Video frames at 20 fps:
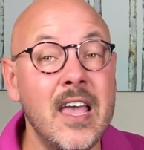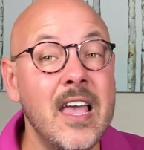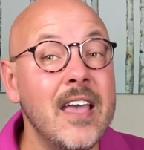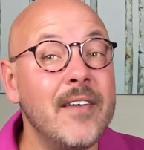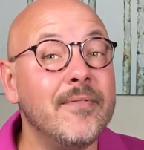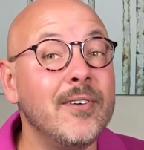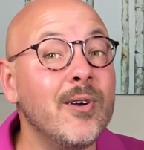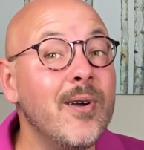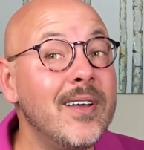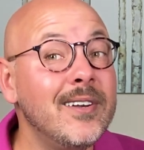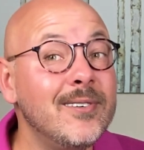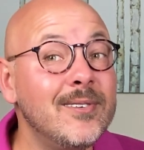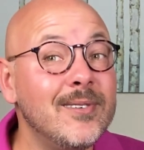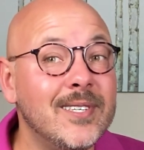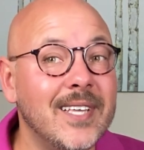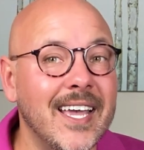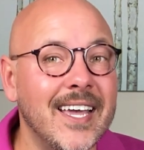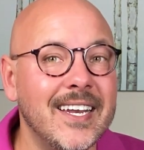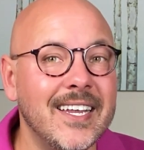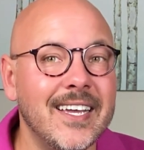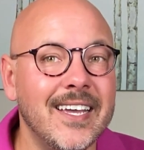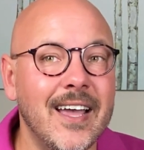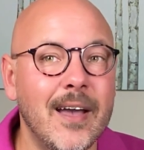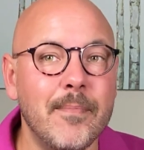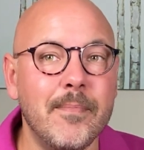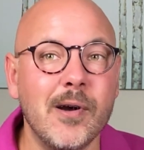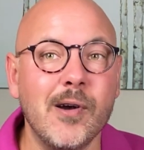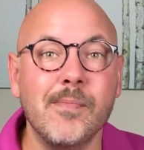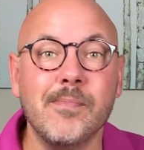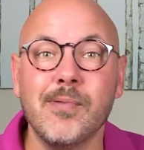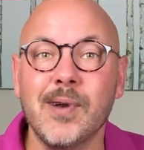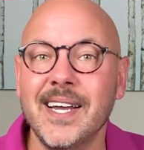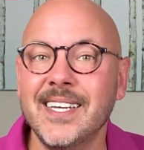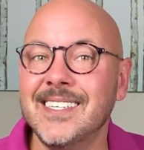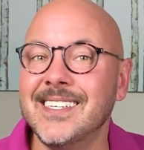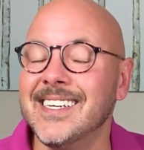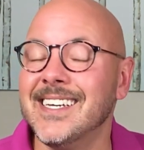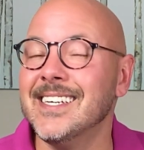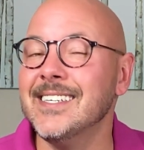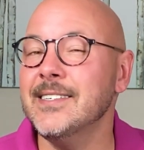If your understanding about
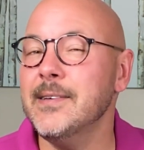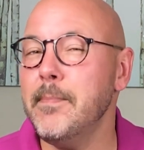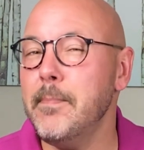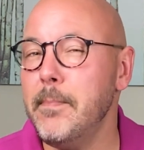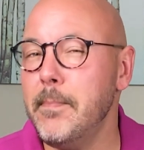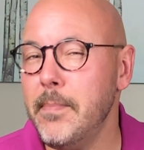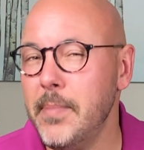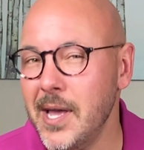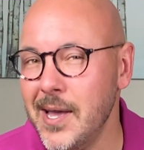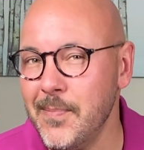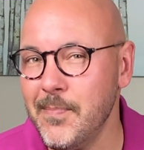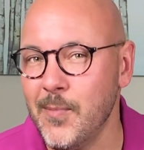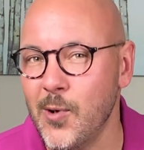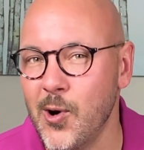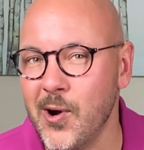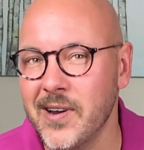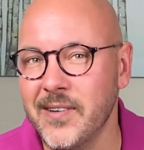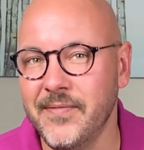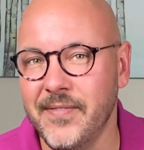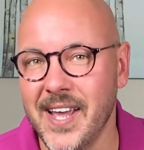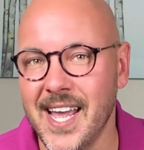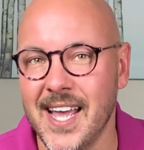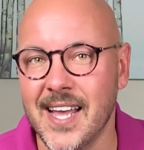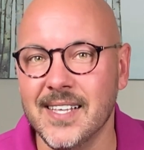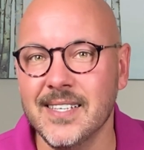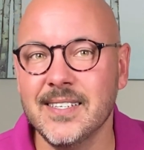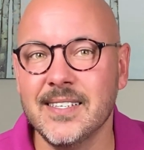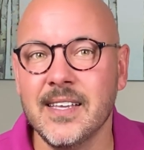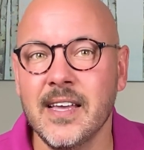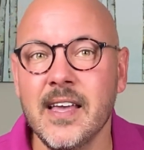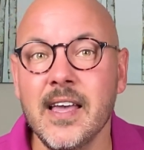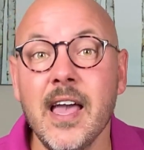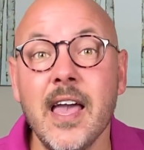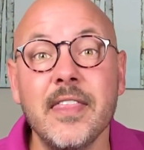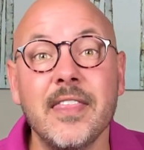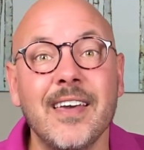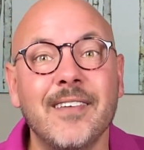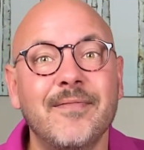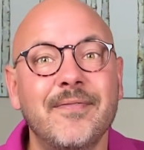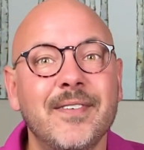pricing is a bit more advanced,
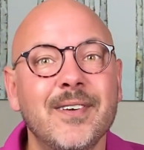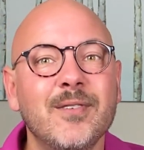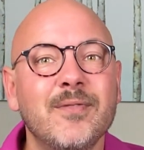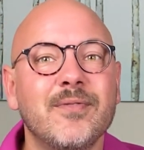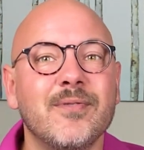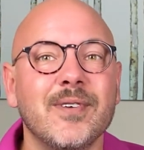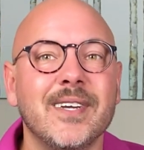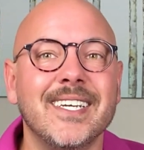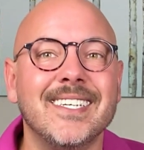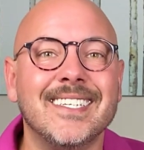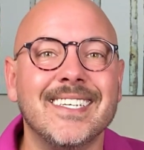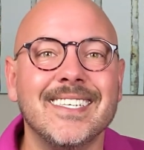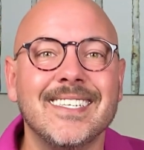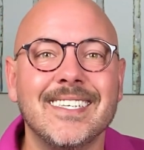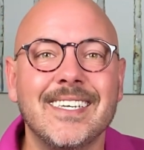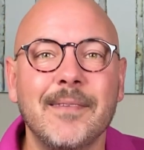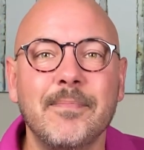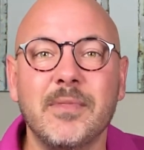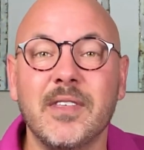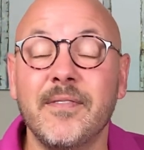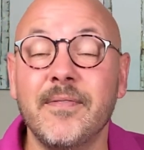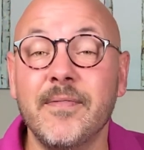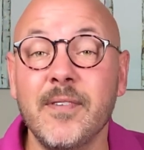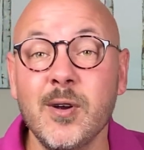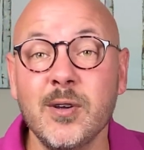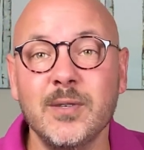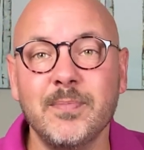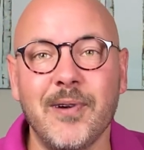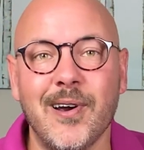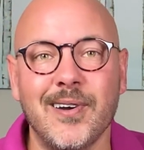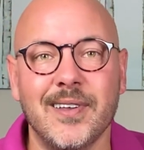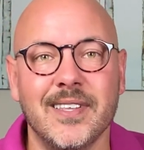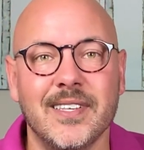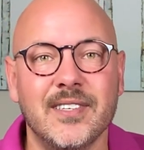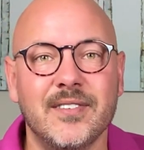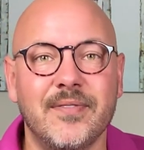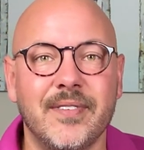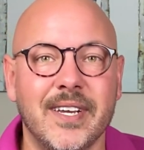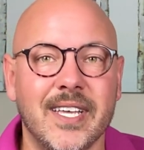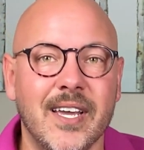then feel free to skip the first part of
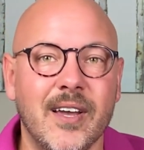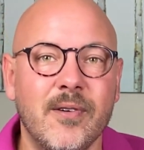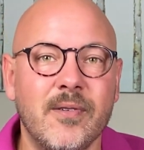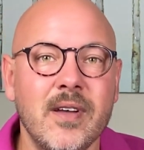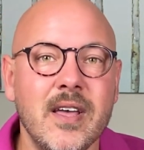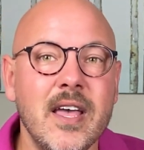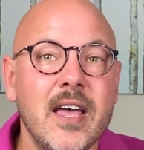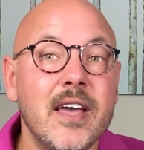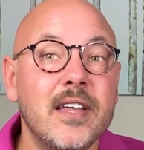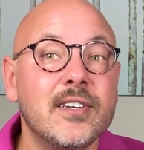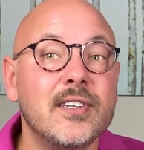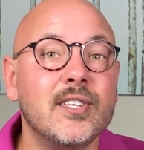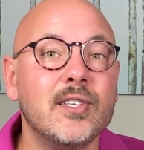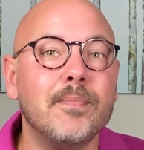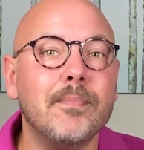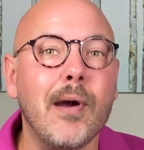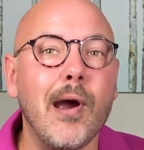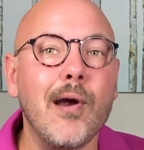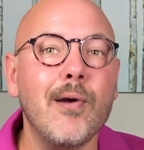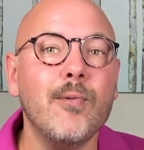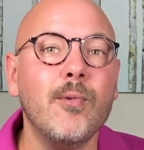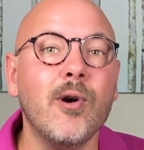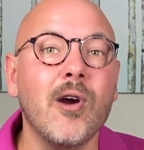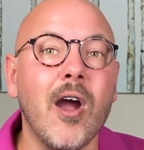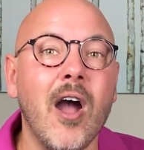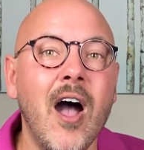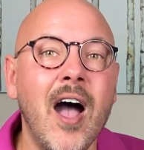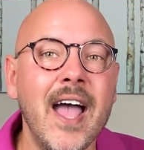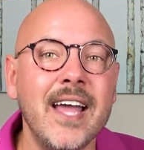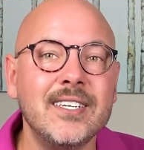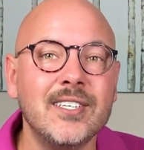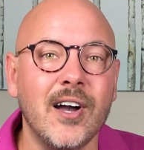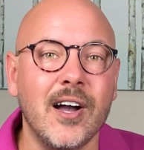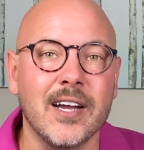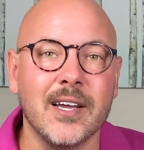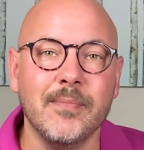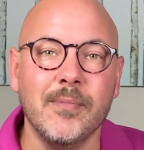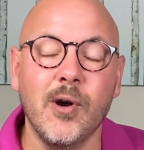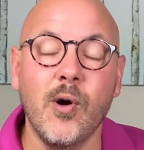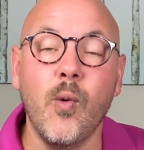this video to the part where I
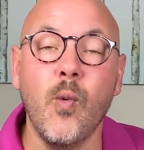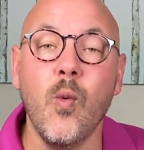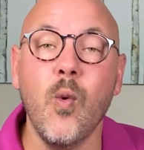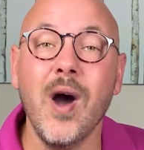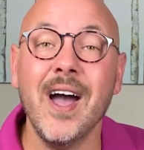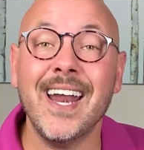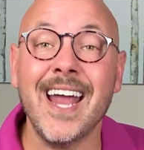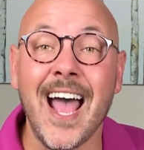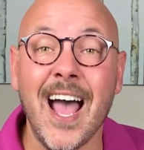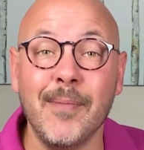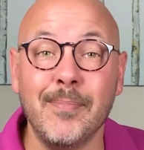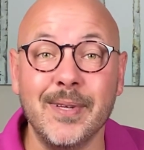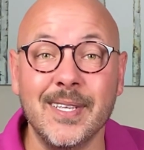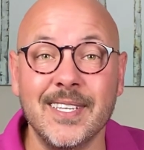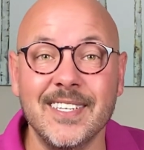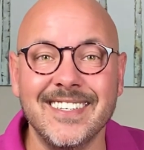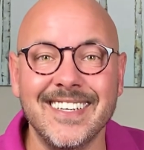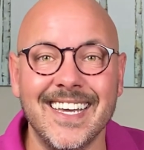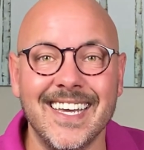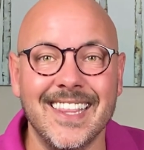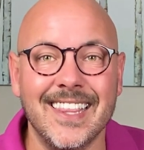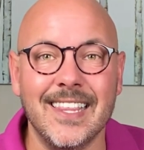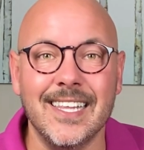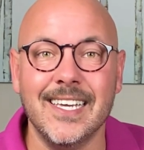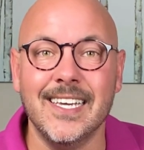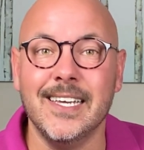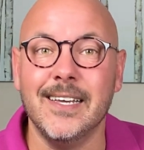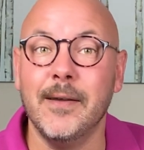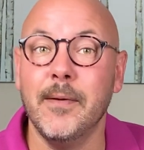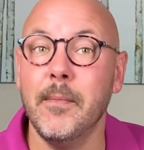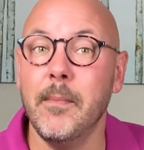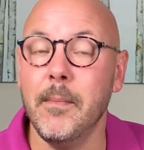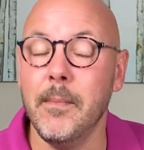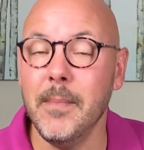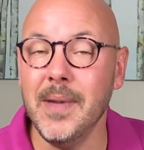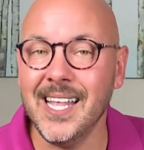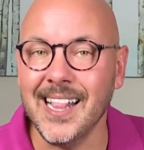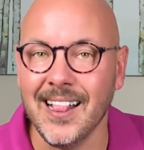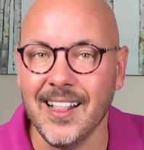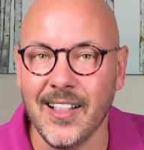talk about what happens in the
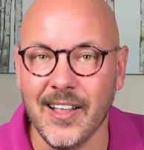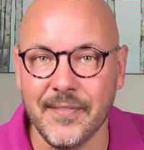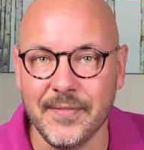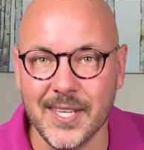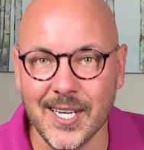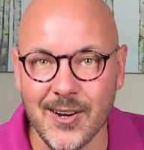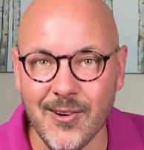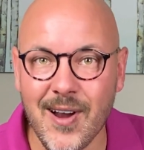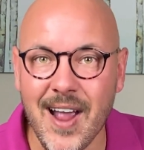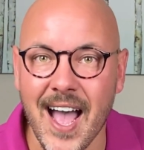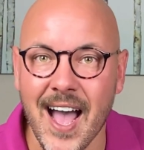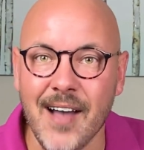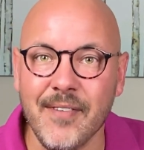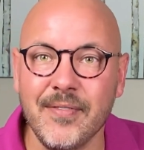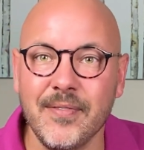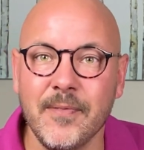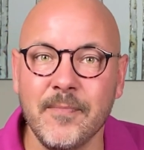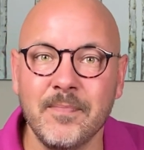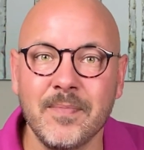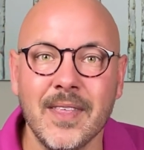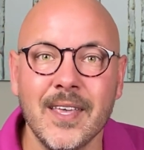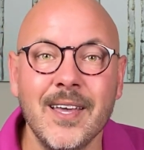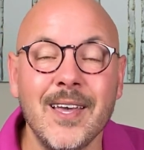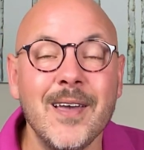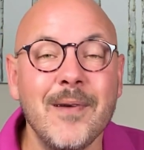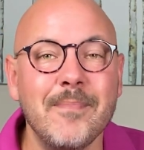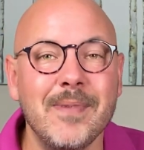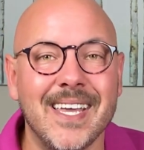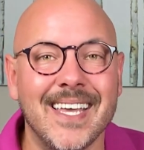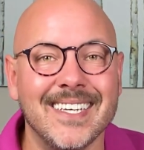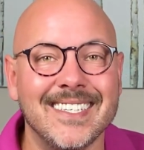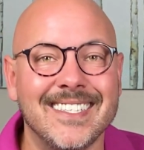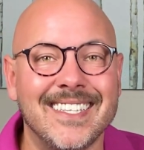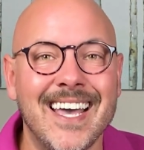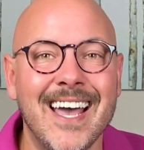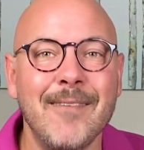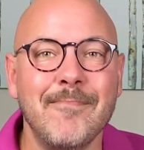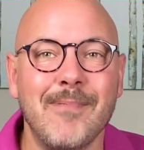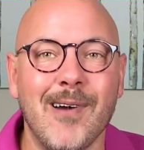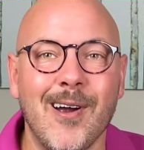middle of the graph, because
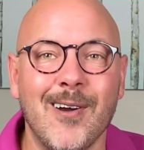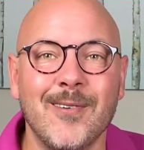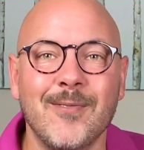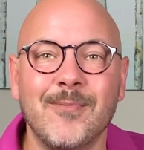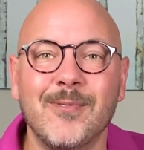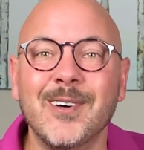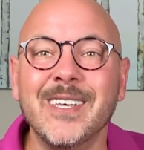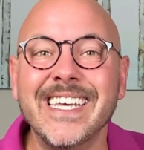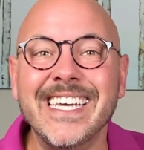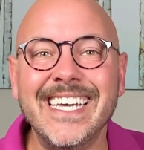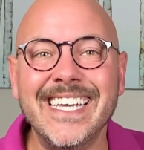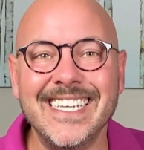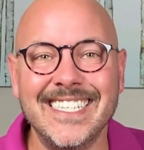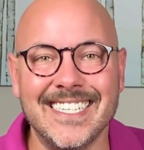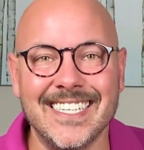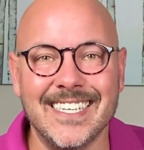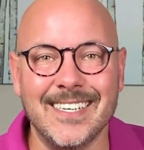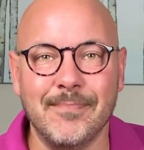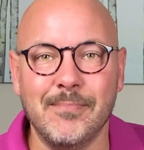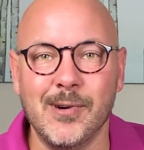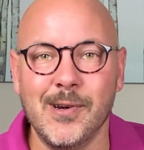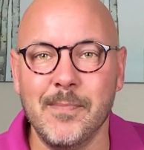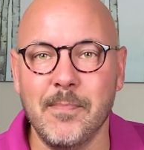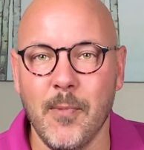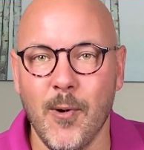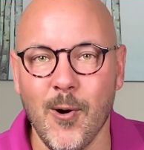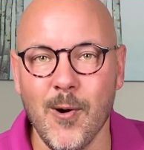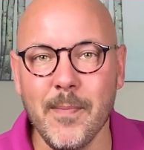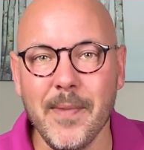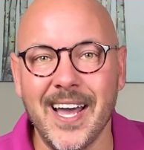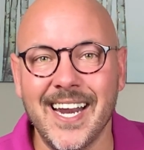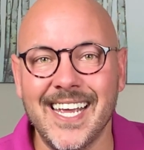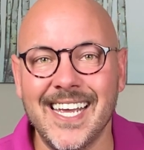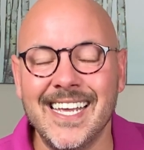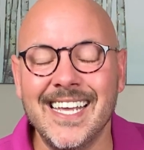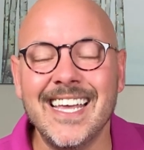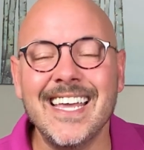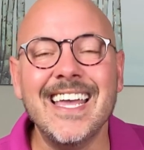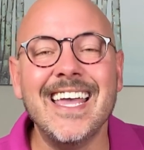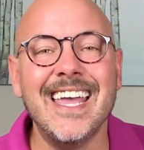that part will easily put more money
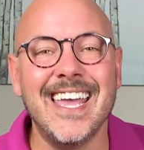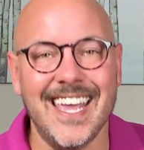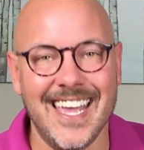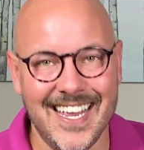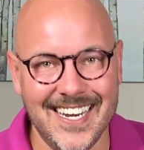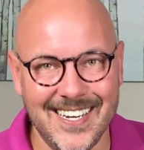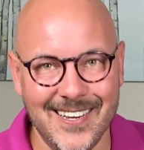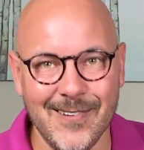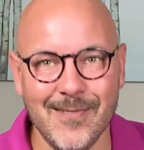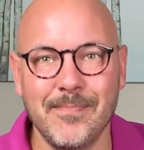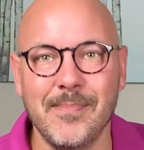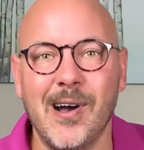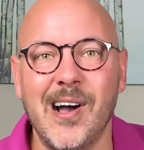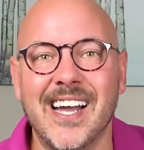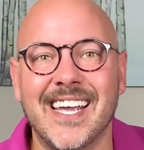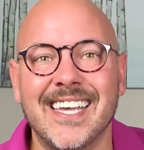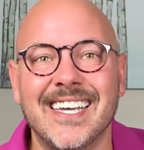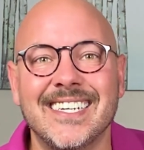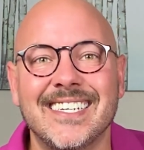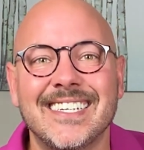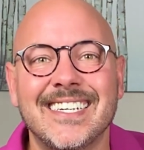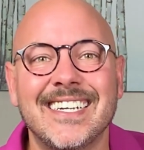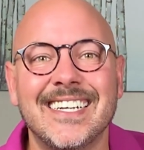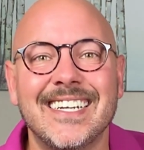in your pocket.